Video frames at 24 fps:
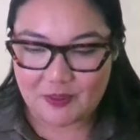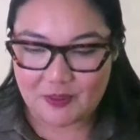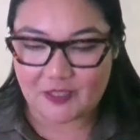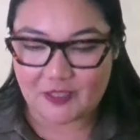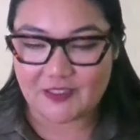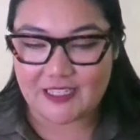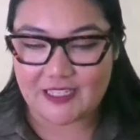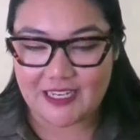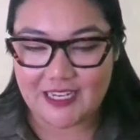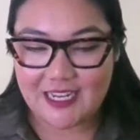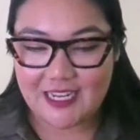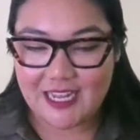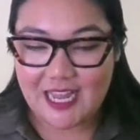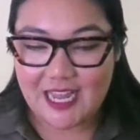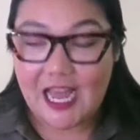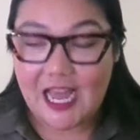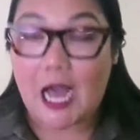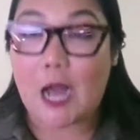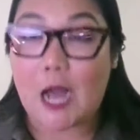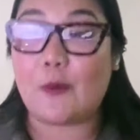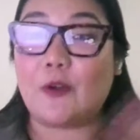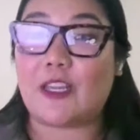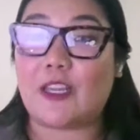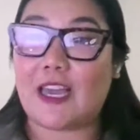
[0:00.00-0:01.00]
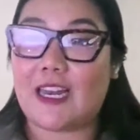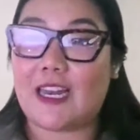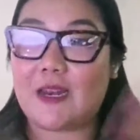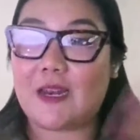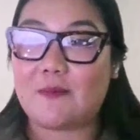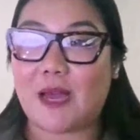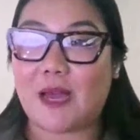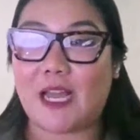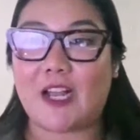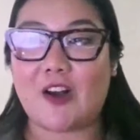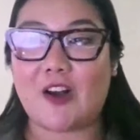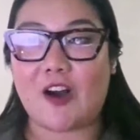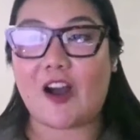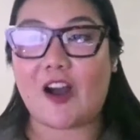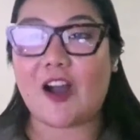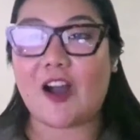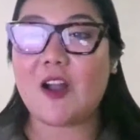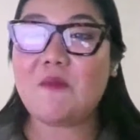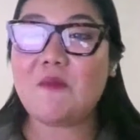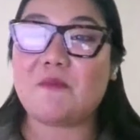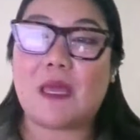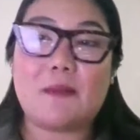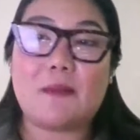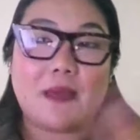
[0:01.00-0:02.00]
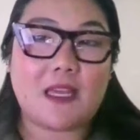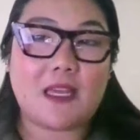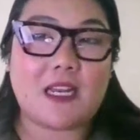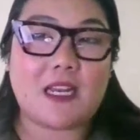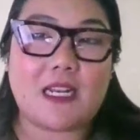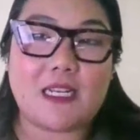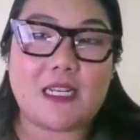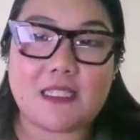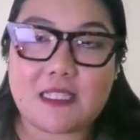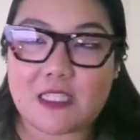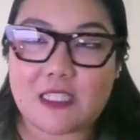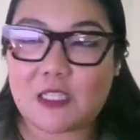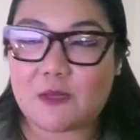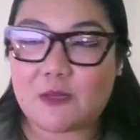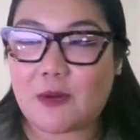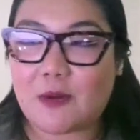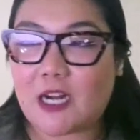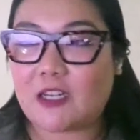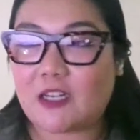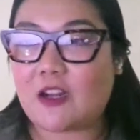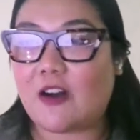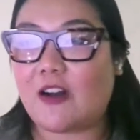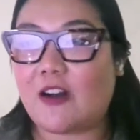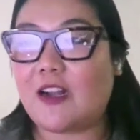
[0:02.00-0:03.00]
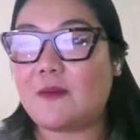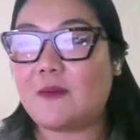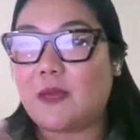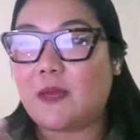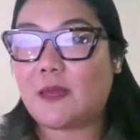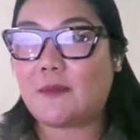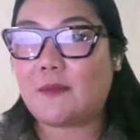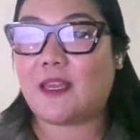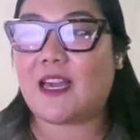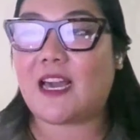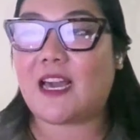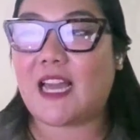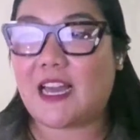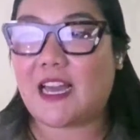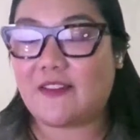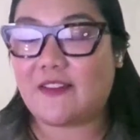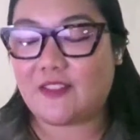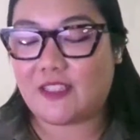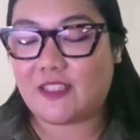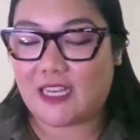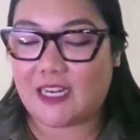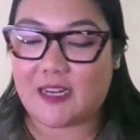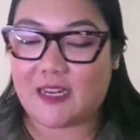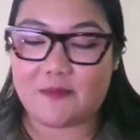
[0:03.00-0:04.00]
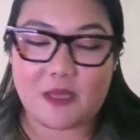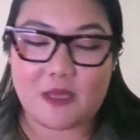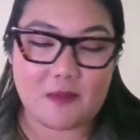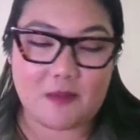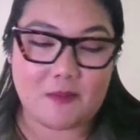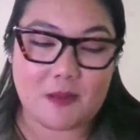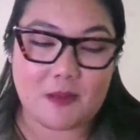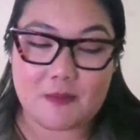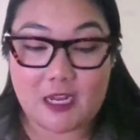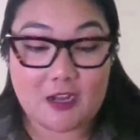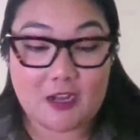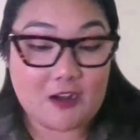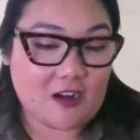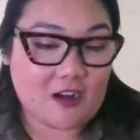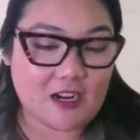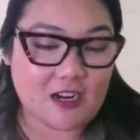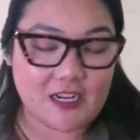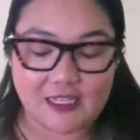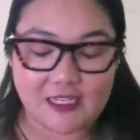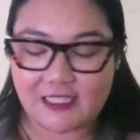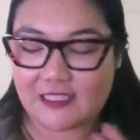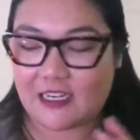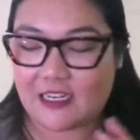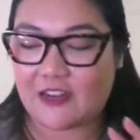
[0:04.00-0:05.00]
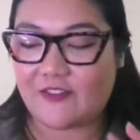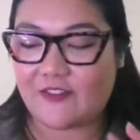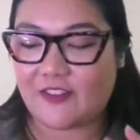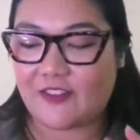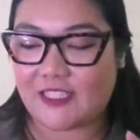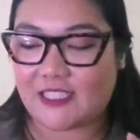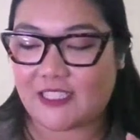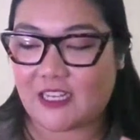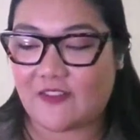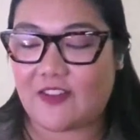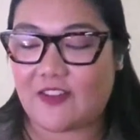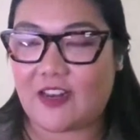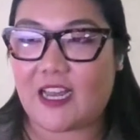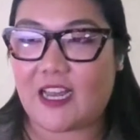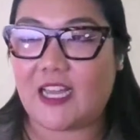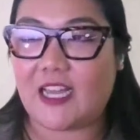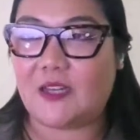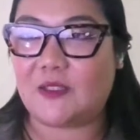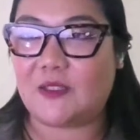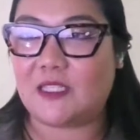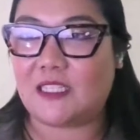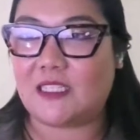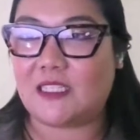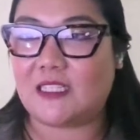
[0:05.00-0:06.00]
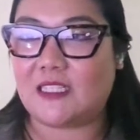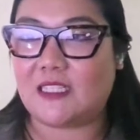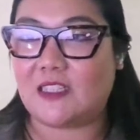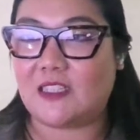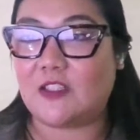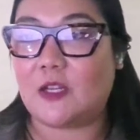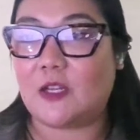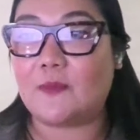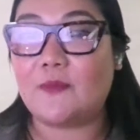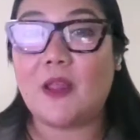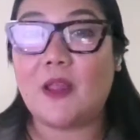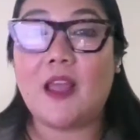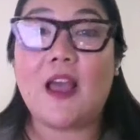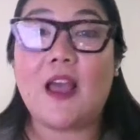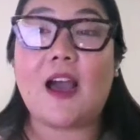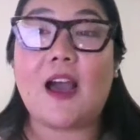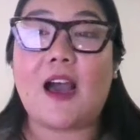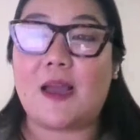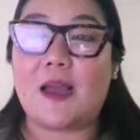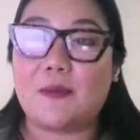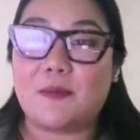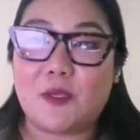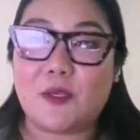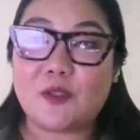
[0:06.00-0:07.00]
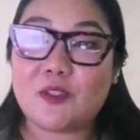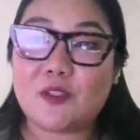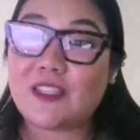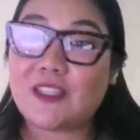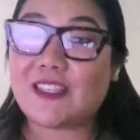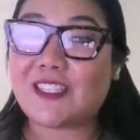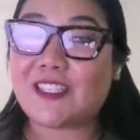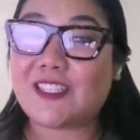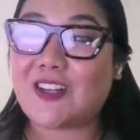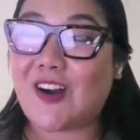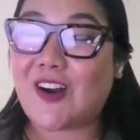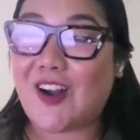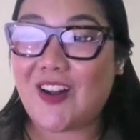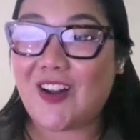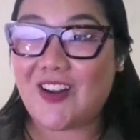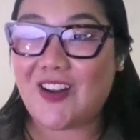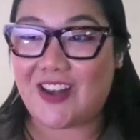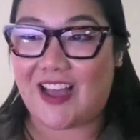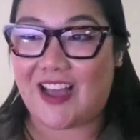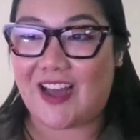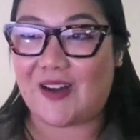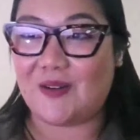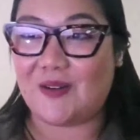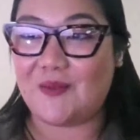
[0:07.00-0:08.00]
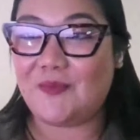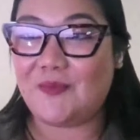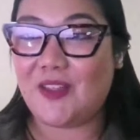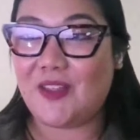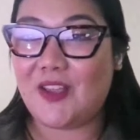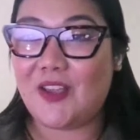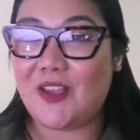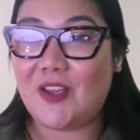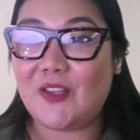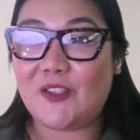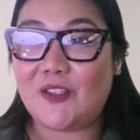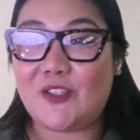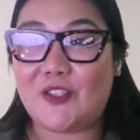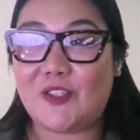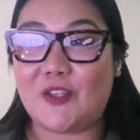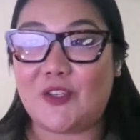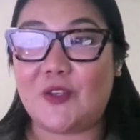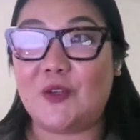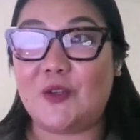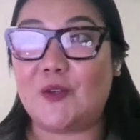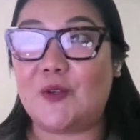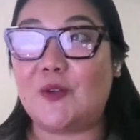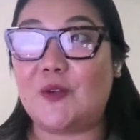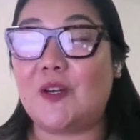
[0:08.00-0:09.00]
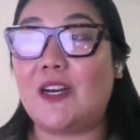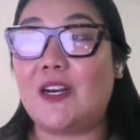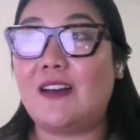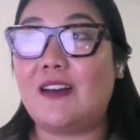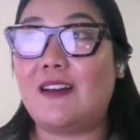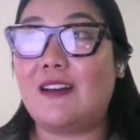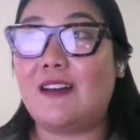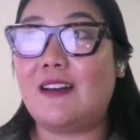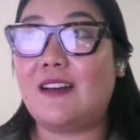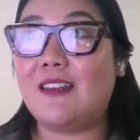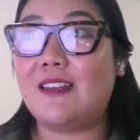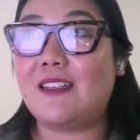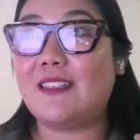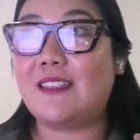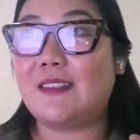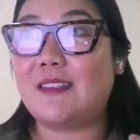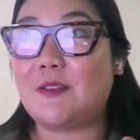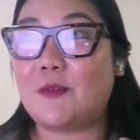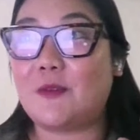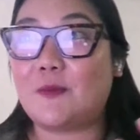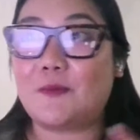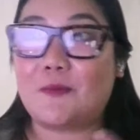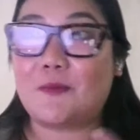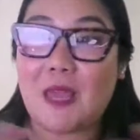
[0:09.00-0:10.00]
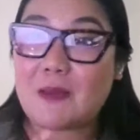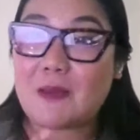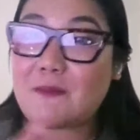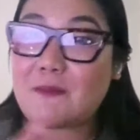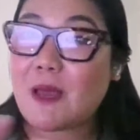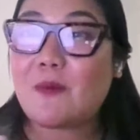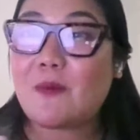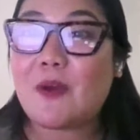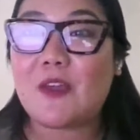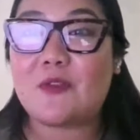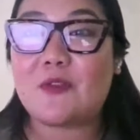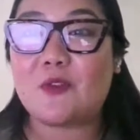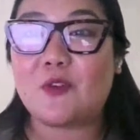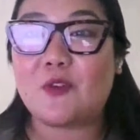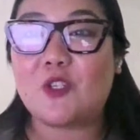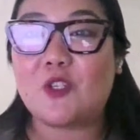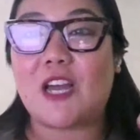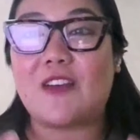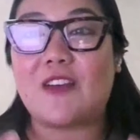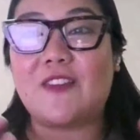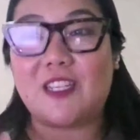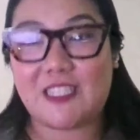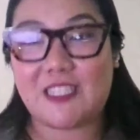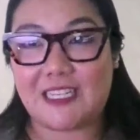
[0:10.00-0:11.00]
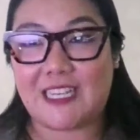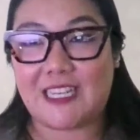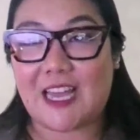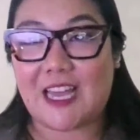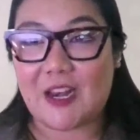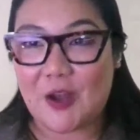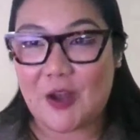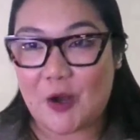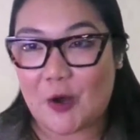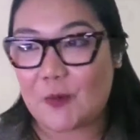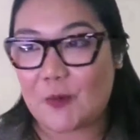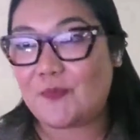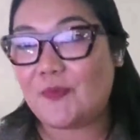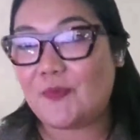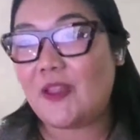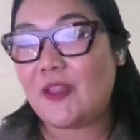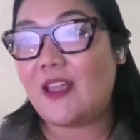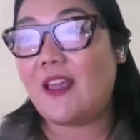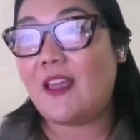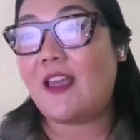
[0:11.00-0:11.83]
the building. I will get in my car. Maybe it is a smart car. Maybe I have data. Maybe my car is in of itself an I O T sensor. I'm using this car now to make my way through traffic to get home.